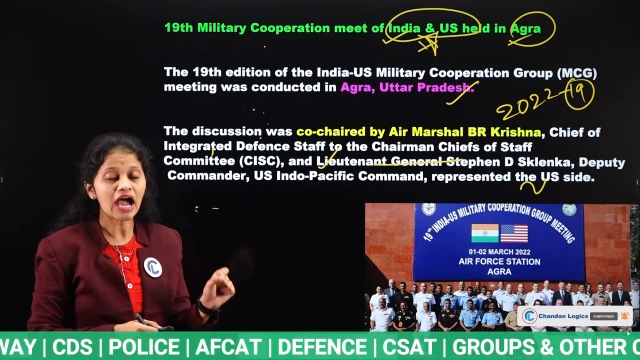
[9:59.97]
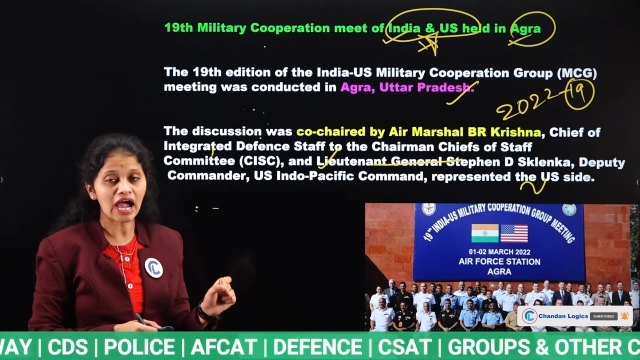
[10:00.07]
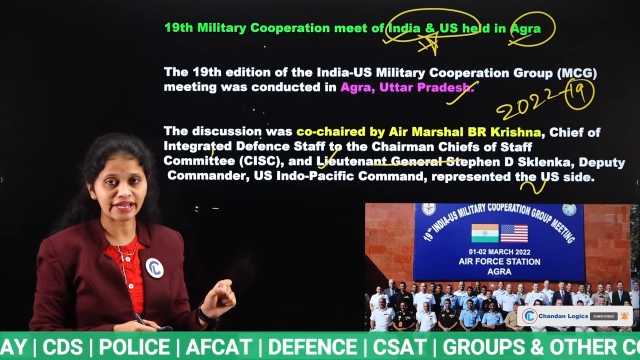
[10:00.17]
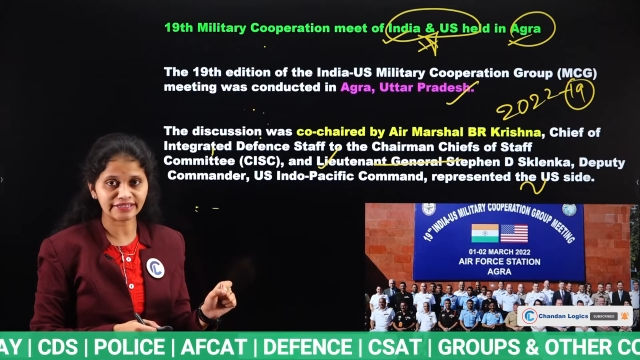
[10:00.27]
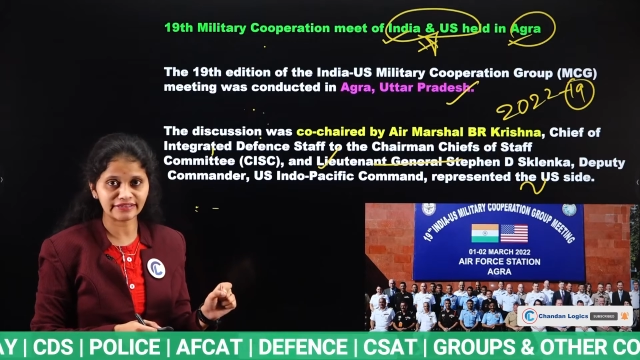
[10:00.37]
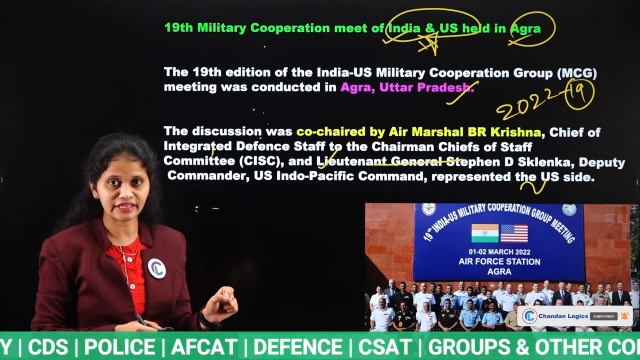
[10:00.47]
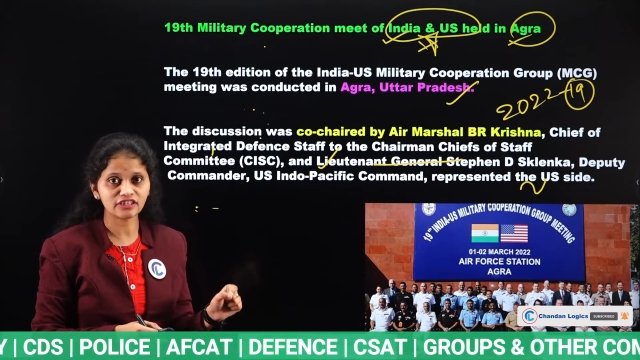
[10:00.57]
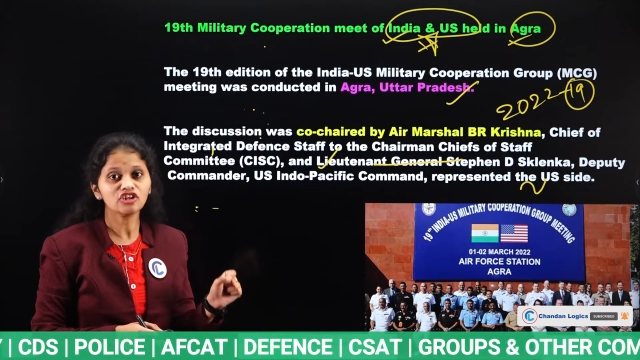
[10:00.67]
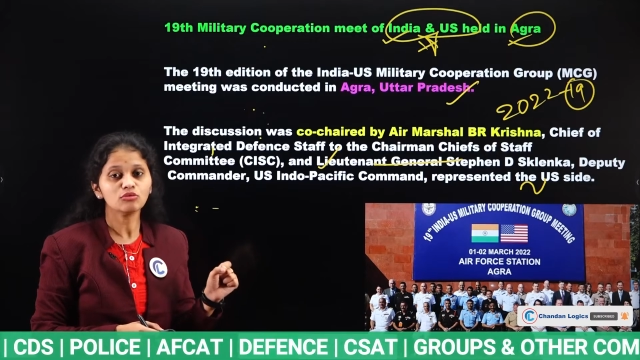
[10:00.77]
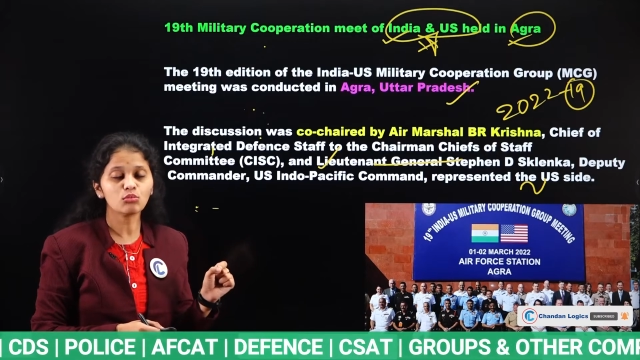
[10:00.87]
and then
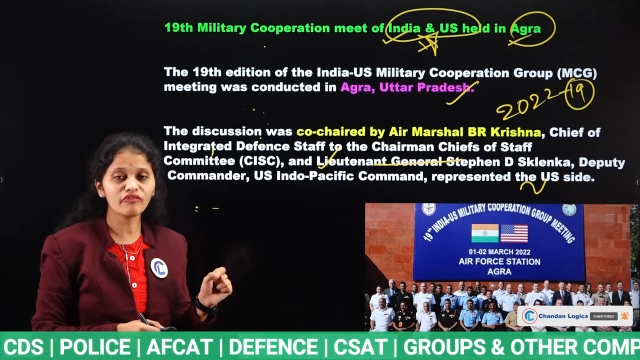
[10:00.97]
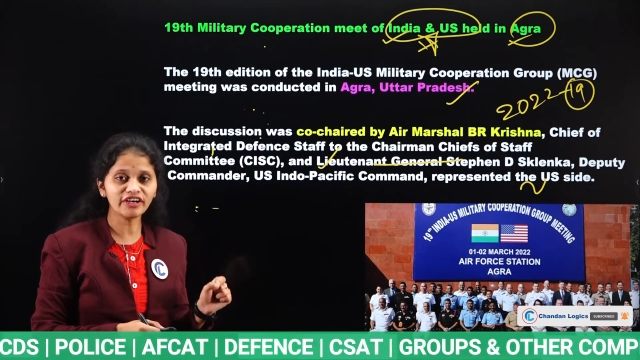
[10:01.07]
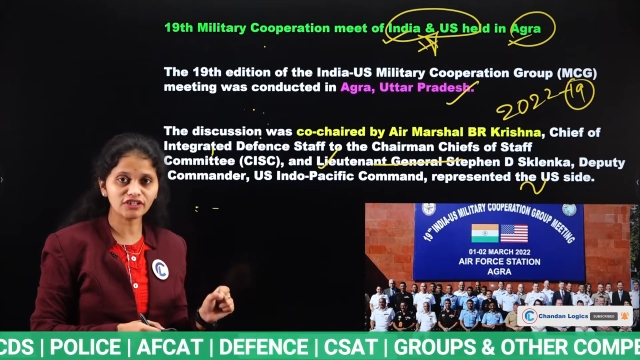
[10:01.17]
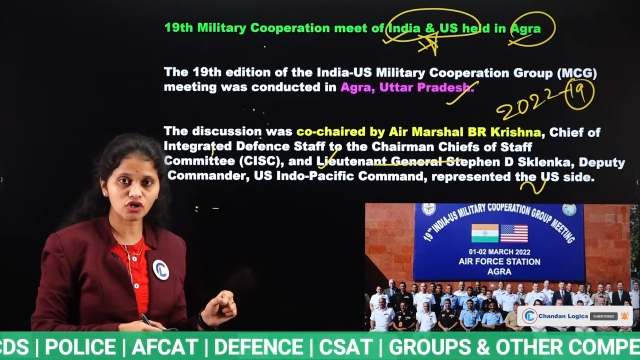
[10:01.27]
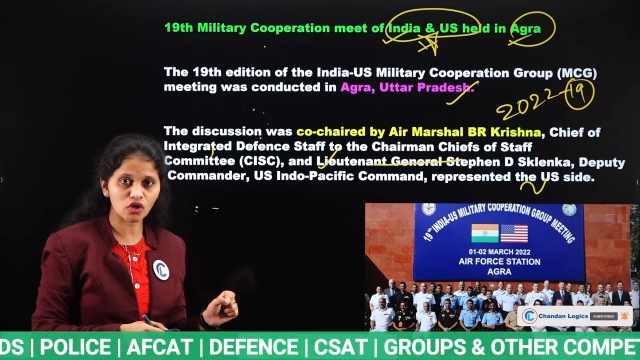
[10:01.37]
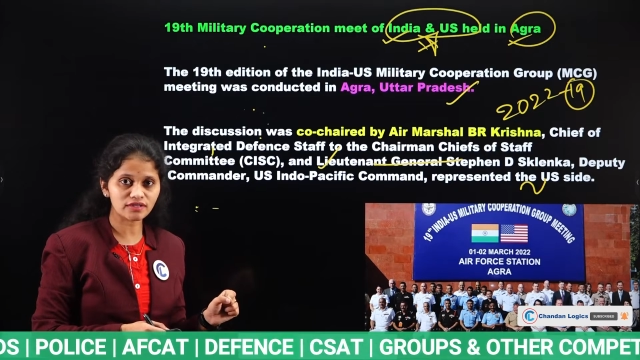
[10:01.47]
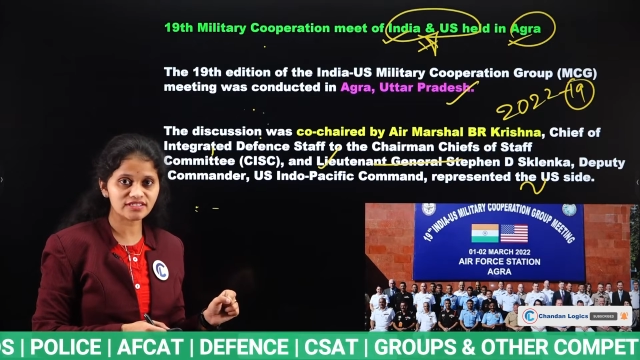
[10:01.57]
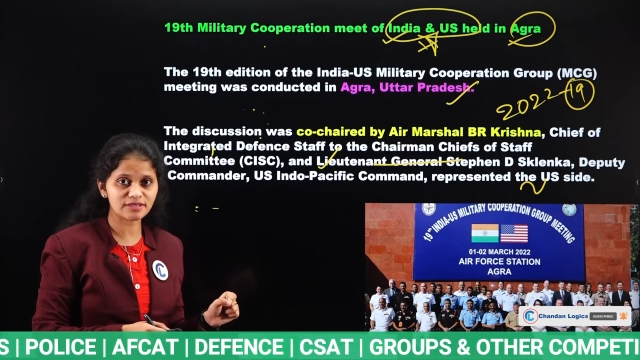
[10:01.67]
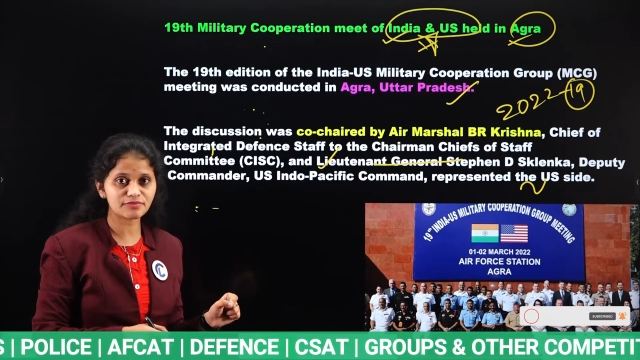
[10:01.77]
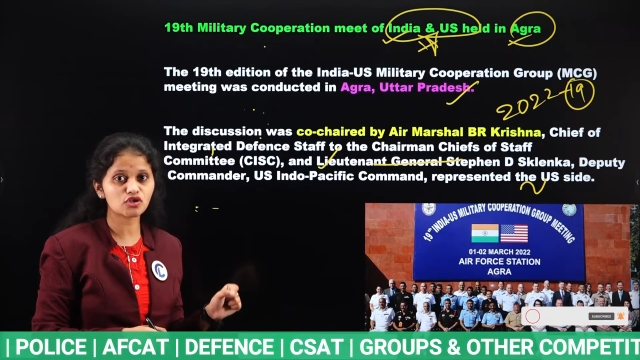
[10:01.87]
moving to the
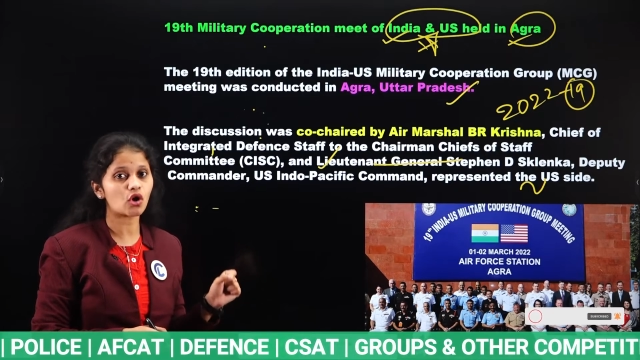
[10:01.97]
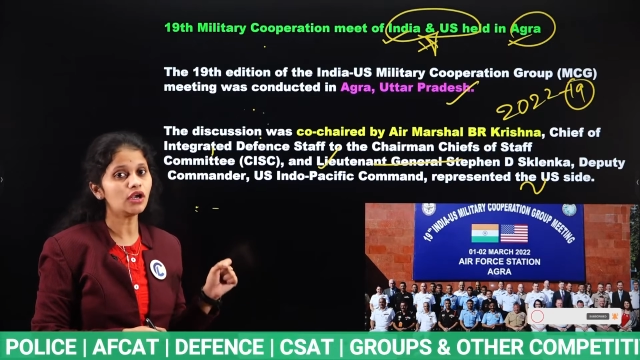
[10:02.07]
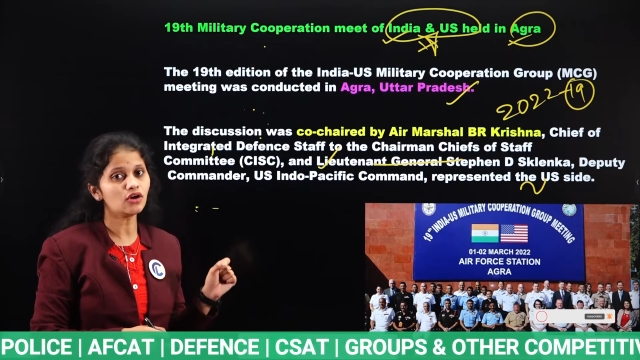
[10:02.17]
concept called